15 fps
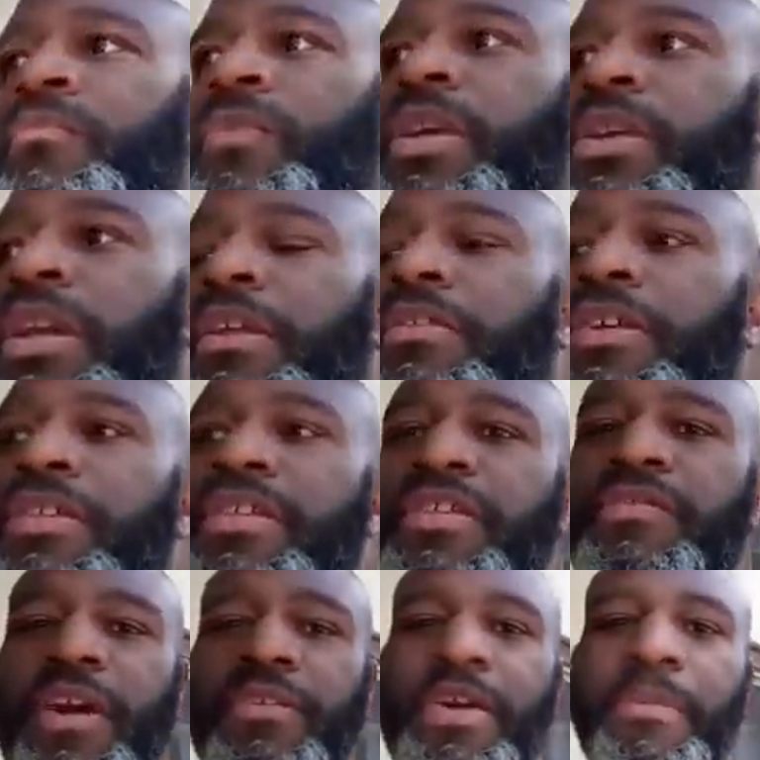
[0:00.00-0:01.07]
Now, this is
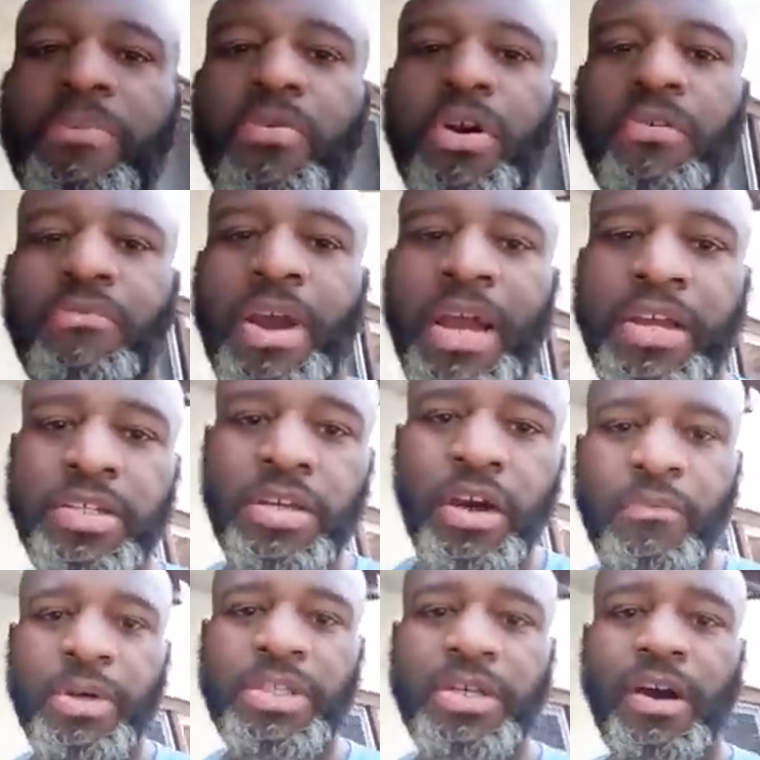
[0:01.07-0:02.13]
very important, right? Because I
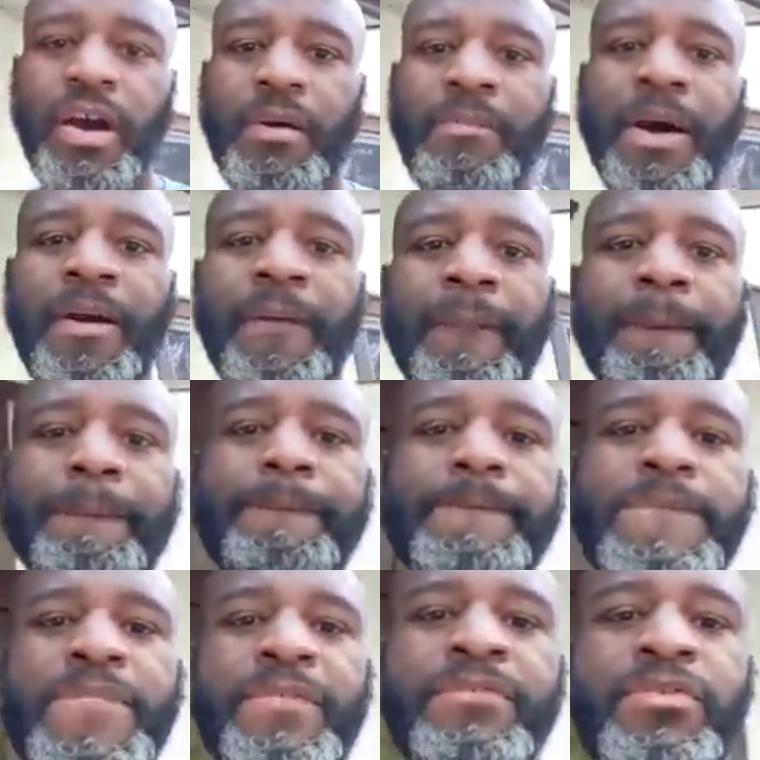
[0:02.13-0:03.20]
always talk about,
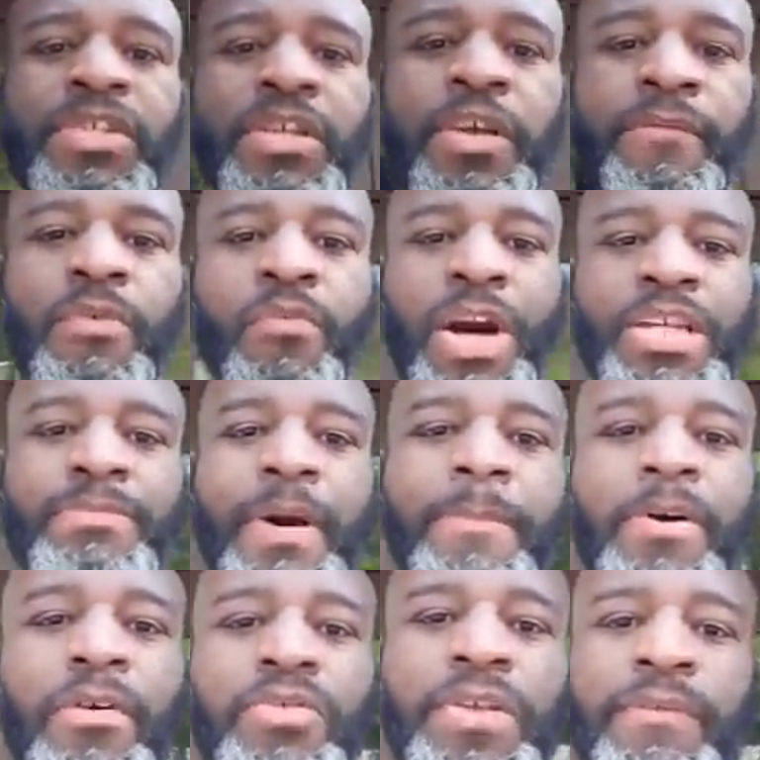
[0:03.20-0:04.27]
if you watch my
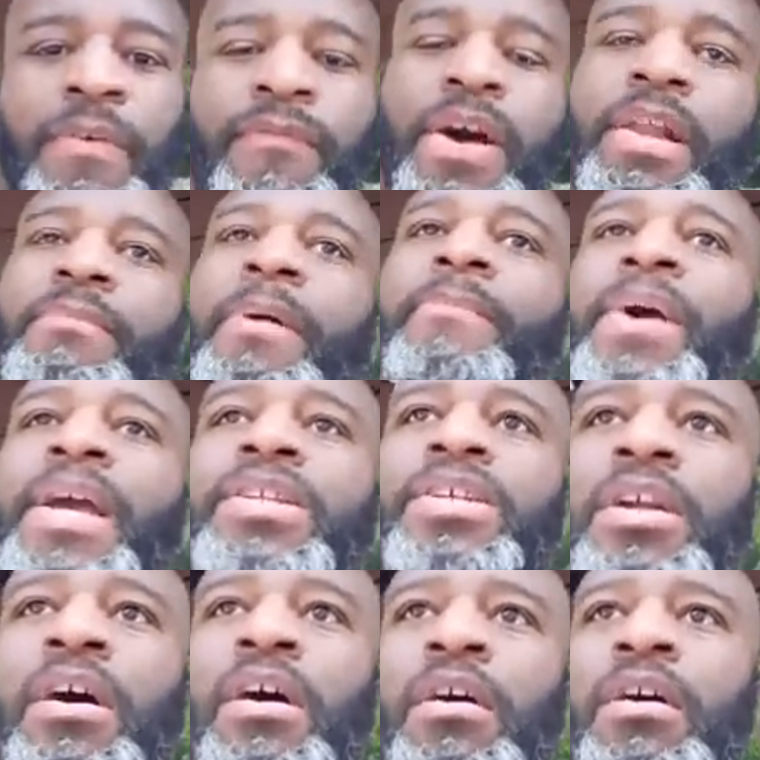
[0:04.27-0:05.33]
posts, if you follow my page at
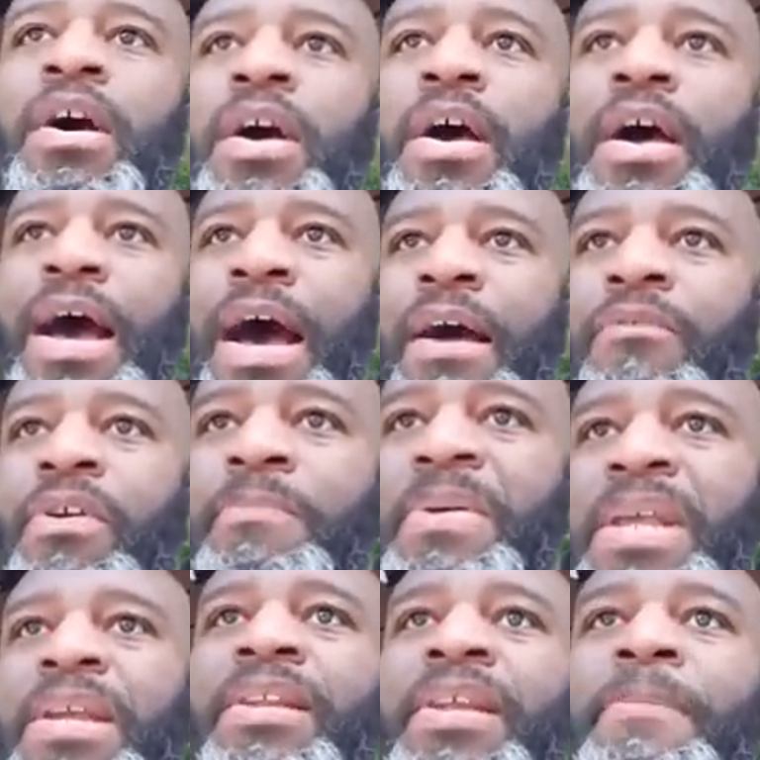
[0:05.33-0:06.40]
all, I
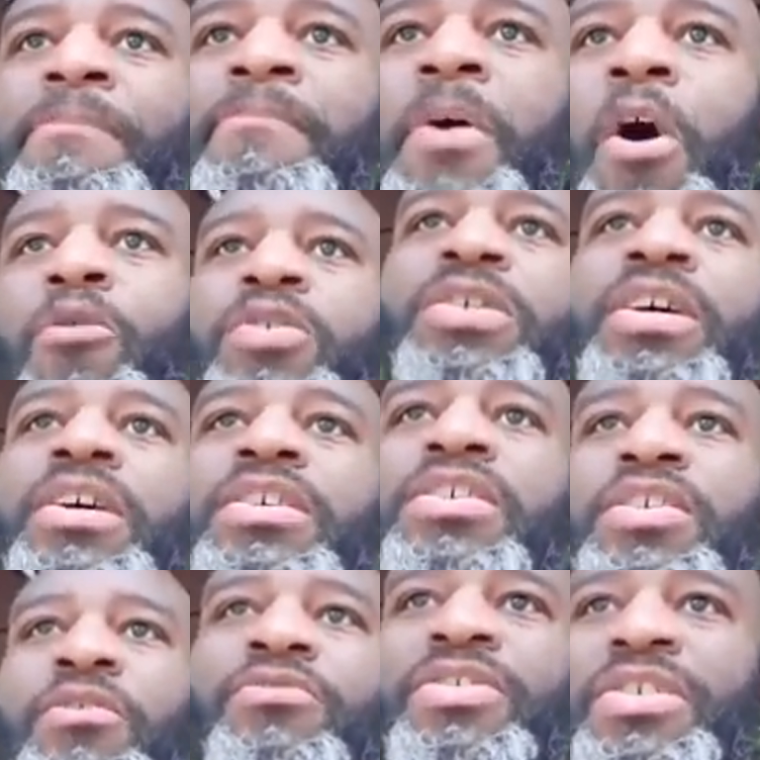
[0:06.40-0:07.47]
repeatedly post
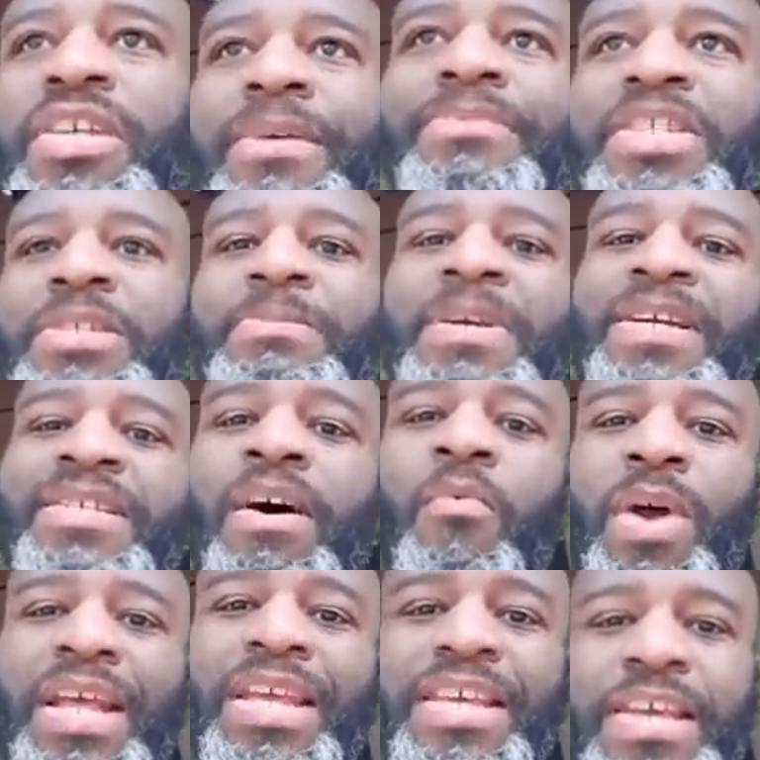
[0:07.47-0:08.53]
certain subjects because I
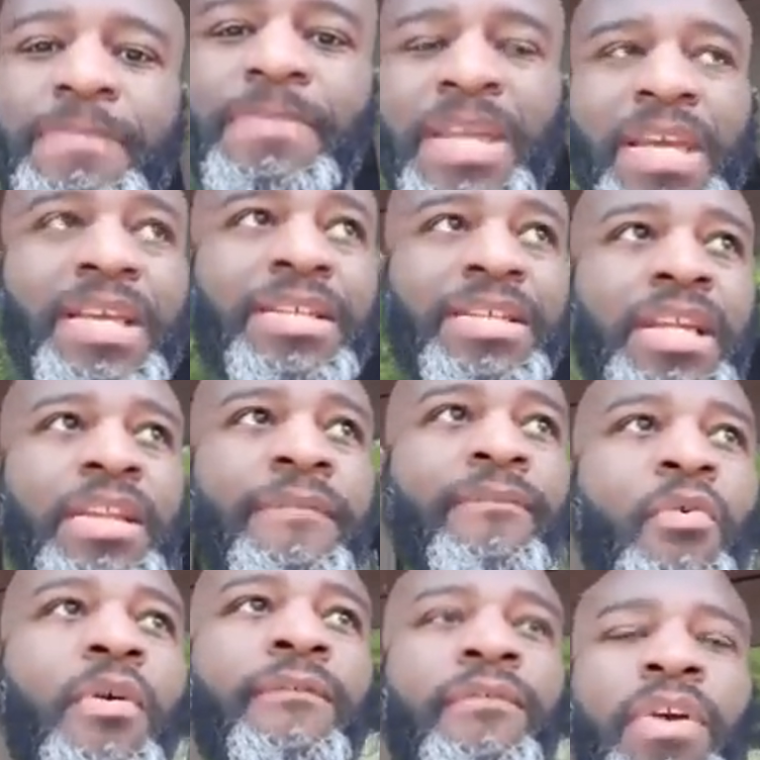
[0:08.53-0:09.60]
want to keep things at the
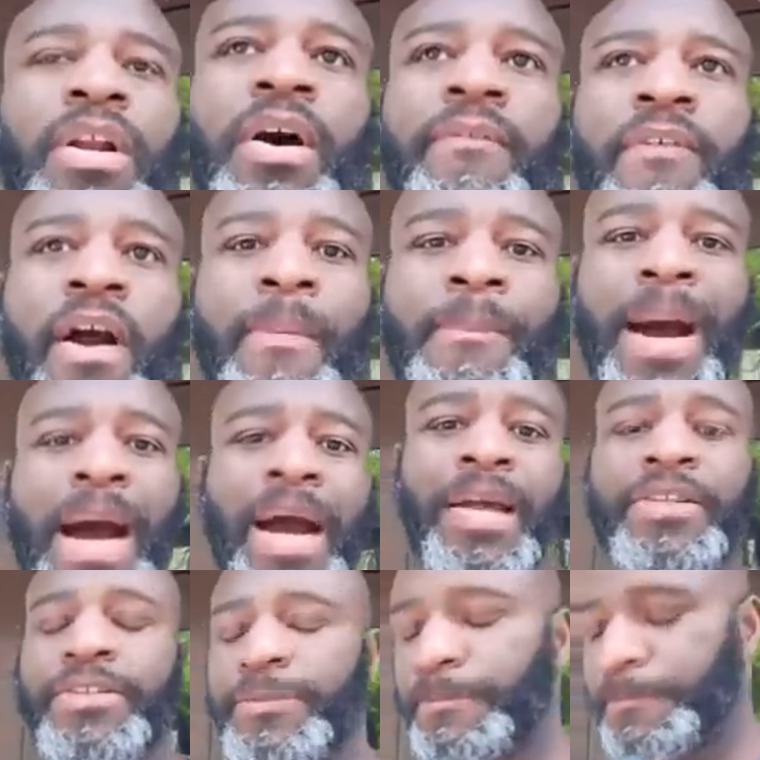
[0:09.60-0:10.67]
forefront of our minds.